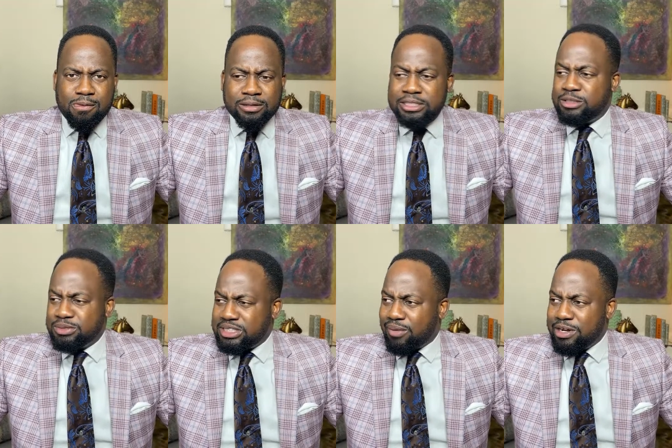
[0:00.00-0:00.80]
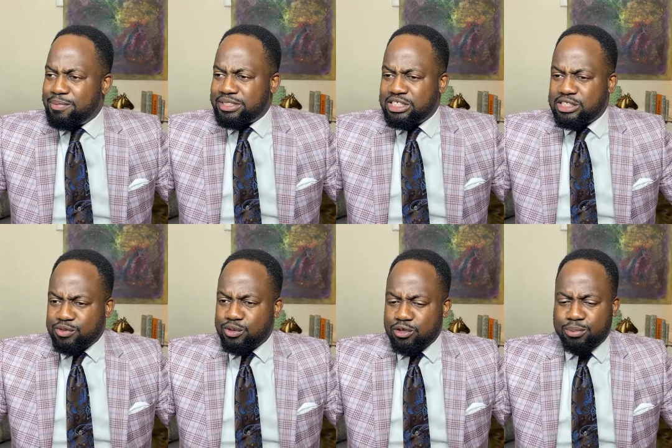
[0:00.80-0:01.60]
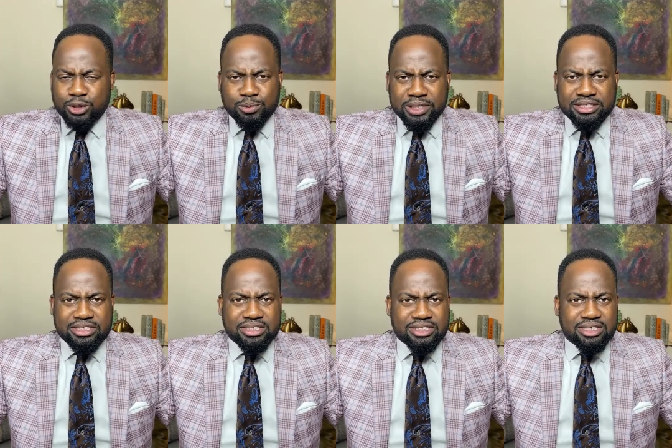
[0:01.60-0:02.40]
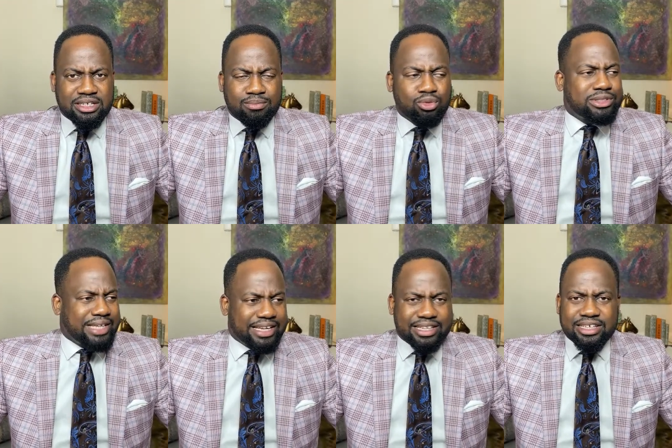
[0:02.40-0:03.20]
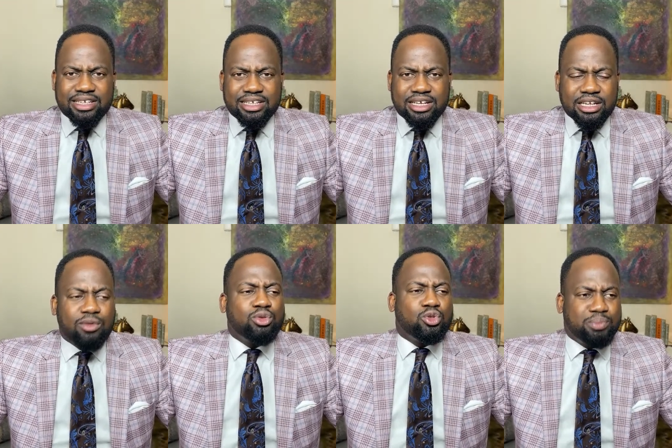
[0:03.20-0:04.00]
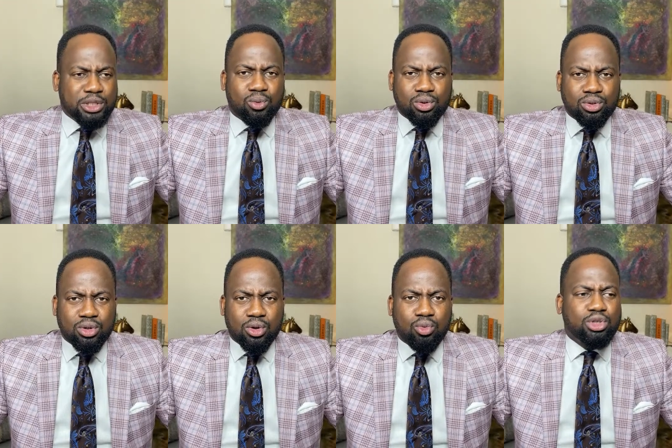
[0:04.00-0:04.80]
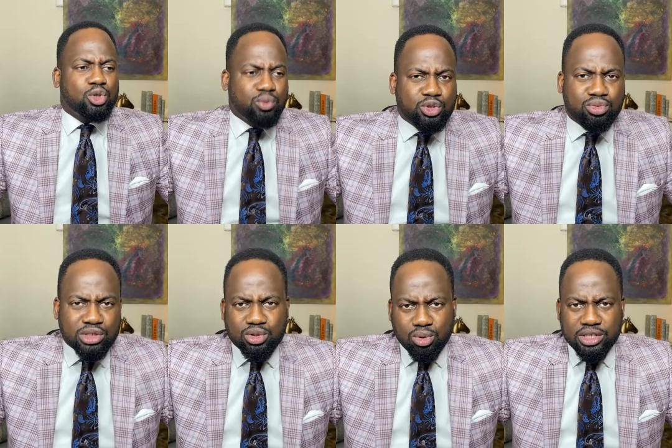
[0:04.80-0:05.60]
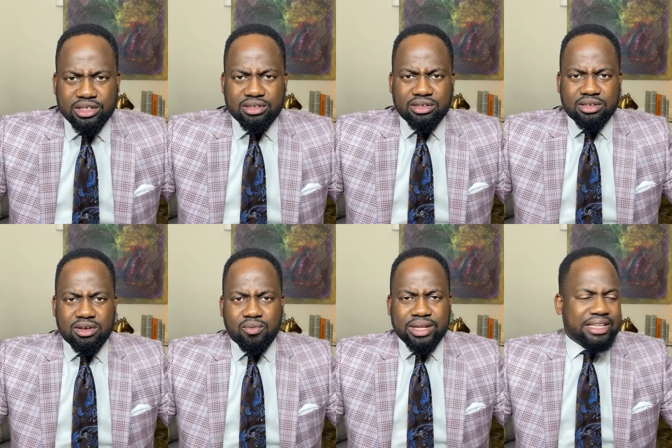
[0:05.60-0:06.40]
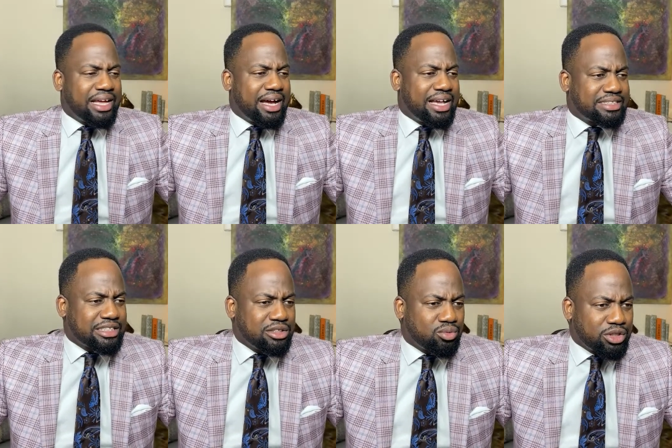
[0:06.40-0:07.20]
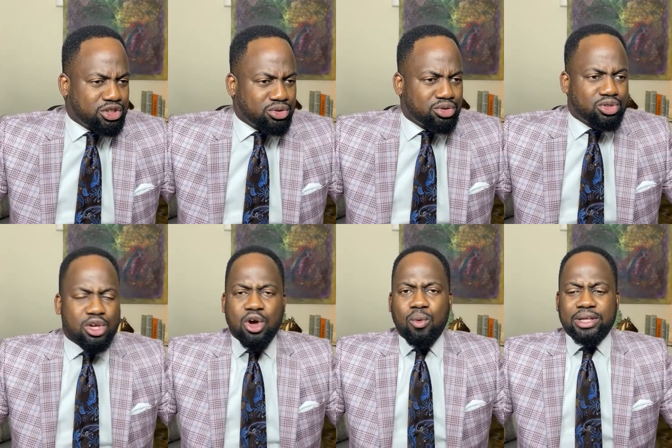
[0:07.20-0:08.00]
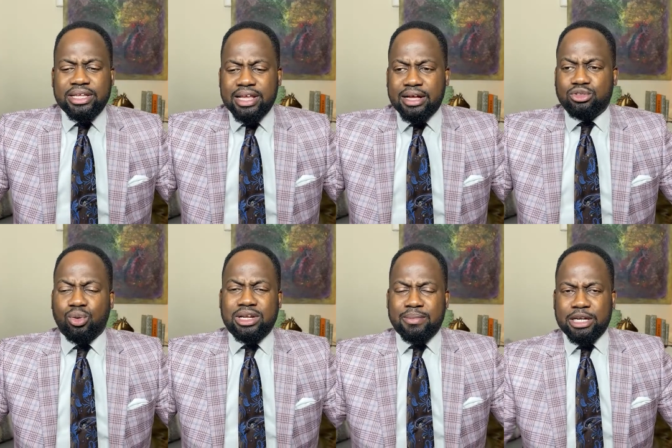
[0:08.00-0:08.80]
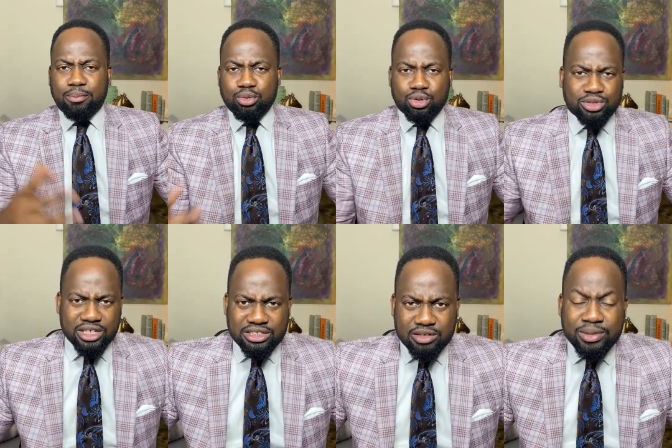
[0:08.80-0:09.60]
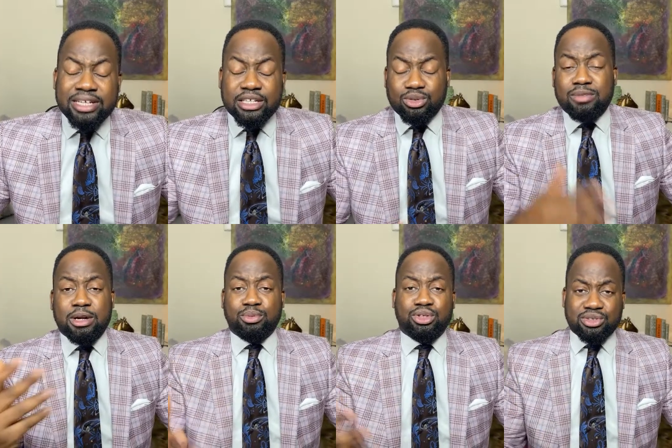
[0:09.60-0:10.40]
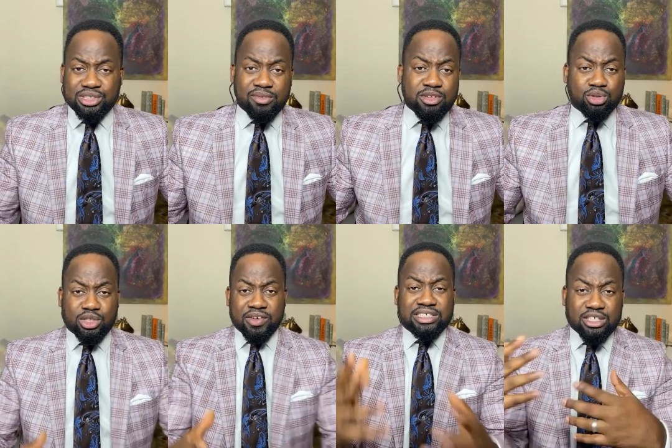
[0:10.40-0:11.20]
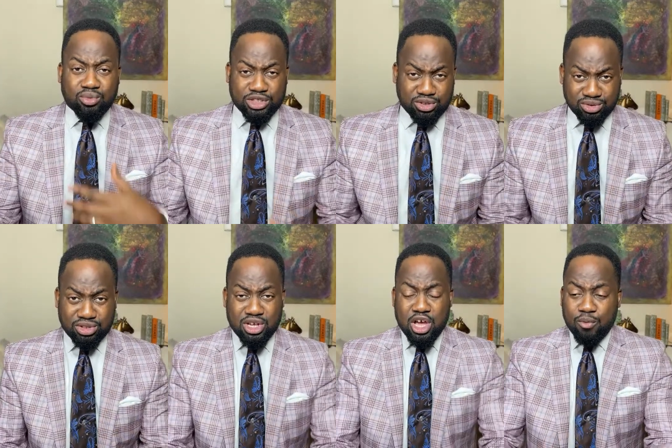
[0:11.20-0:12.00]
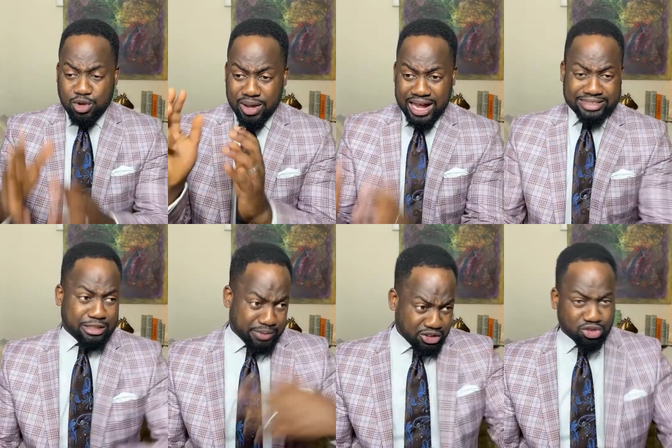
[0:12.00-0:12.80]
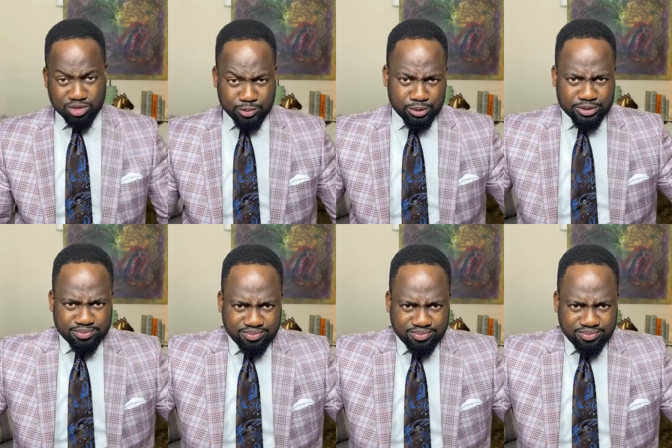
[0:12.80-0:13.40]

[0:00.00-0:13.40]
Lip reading: This means that when the person is in front of the prospect, most likely they want to be the one who is always doing the talking. Whether they are asking questions or whether they are talking about their products or whether they are talking about the product or service, because if you're asking questions, when you ask the person to respond.